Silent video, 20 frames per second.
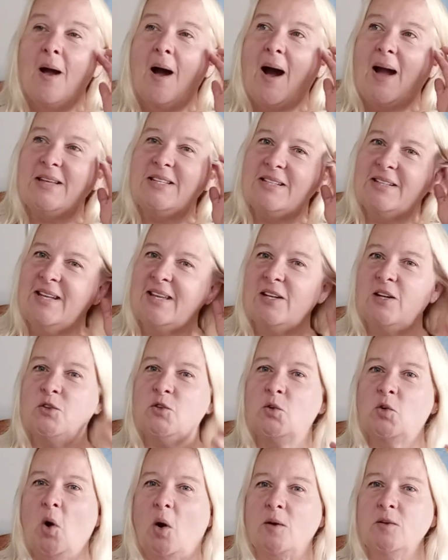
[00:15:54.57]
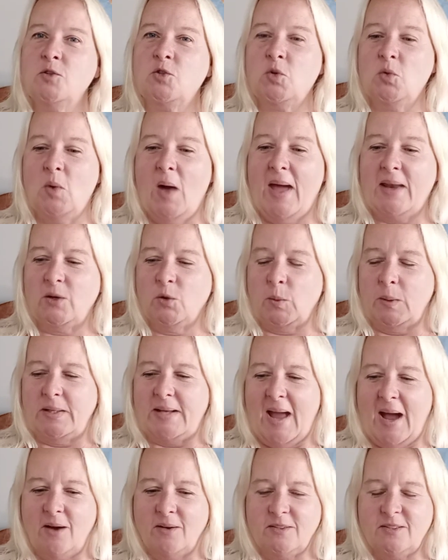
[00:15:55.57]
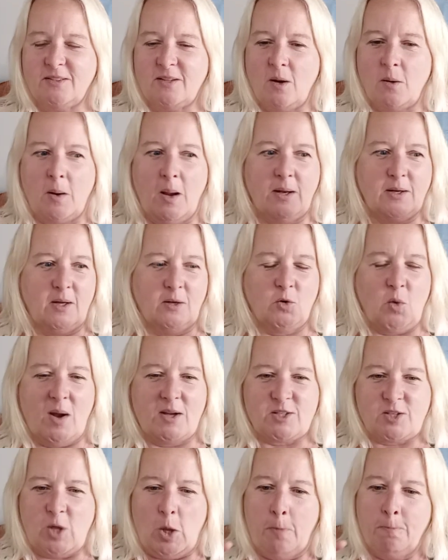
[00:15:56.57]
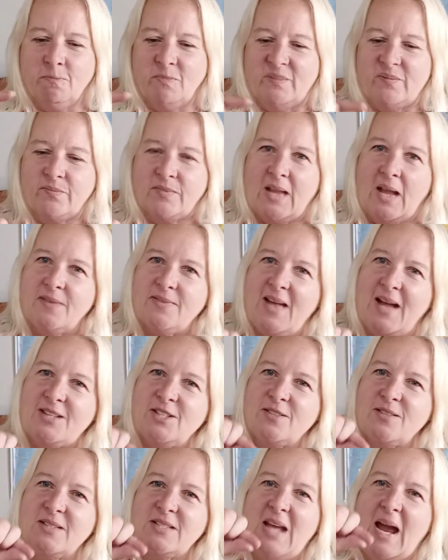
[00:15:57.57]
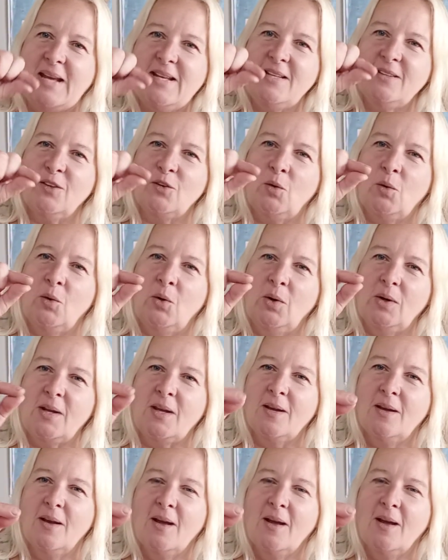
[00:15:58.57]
I did get a new garden tool at a greenhouse or at a garage sale that had just a tiny little hook.